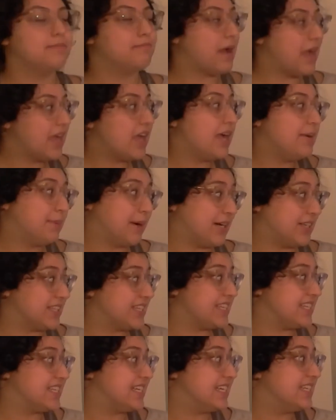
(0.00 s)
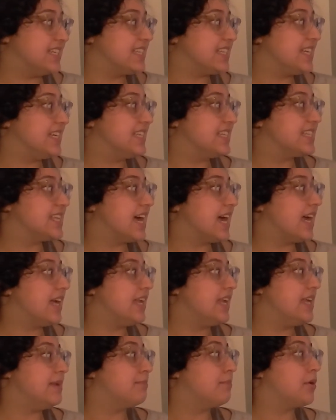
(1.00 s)
My hypothesis is
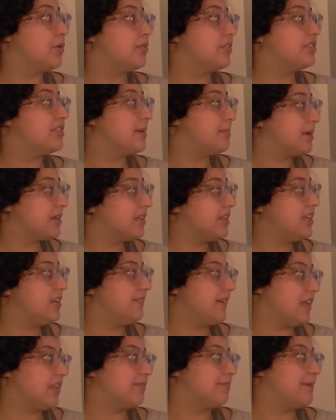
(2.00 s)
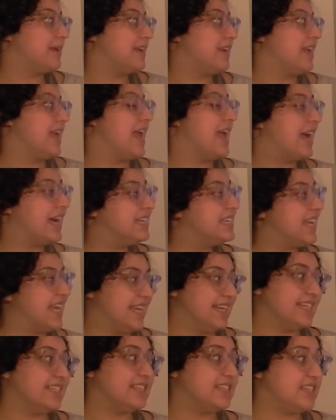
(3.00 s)
that in both typically developing and
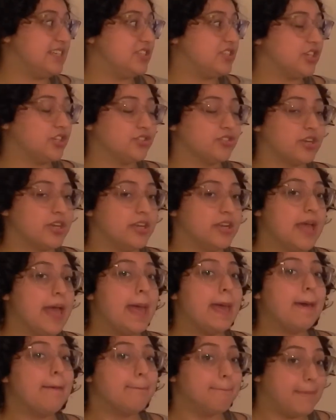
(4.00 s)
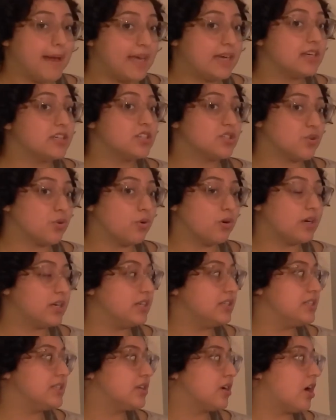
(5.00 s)
ASD children, better
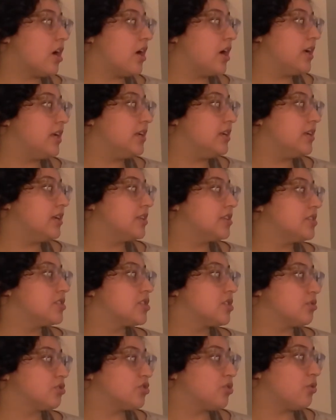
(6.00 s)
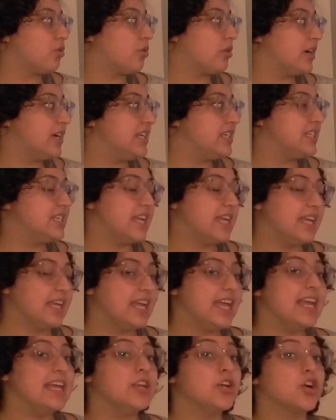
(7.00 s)
scores on social
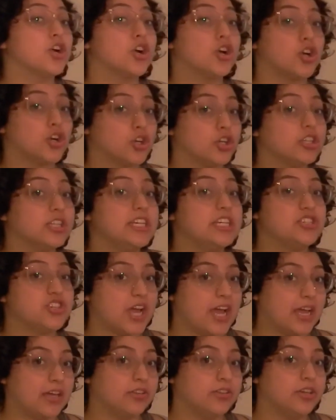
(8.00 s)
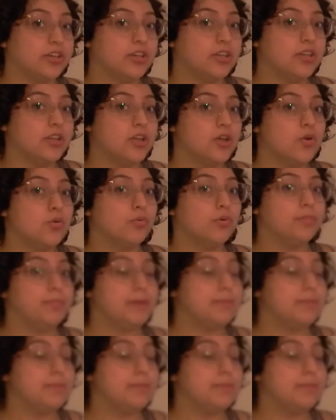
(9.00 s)
orienting in early childhood will